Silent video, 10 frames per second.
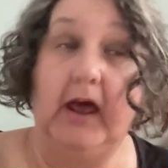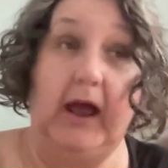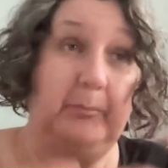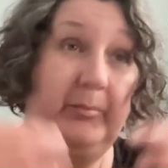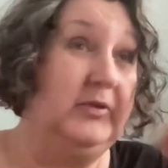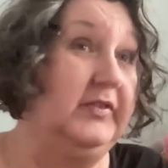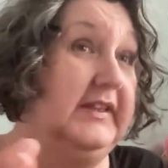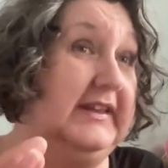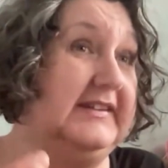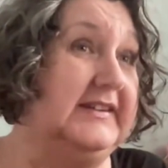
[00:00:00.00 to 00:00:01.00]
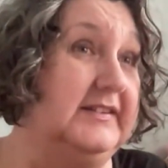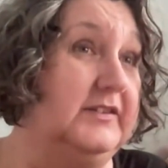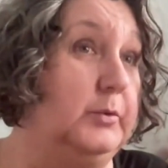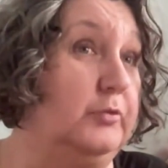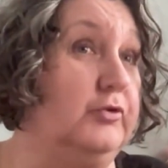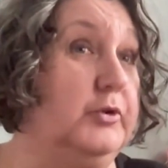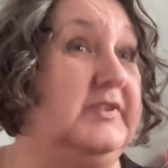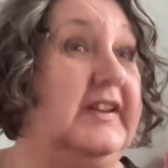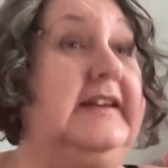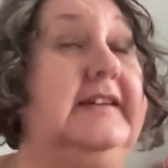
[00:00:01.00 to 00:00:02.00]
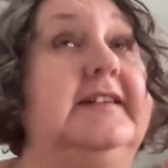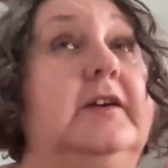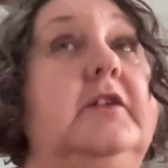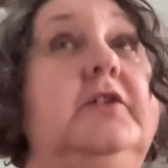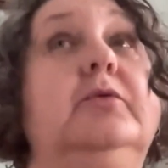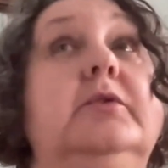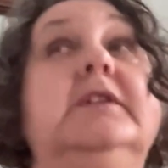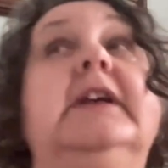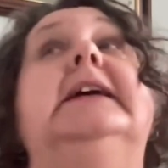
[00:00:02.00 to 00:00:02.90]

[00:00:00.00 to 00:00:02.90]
and put these into a routine so that you can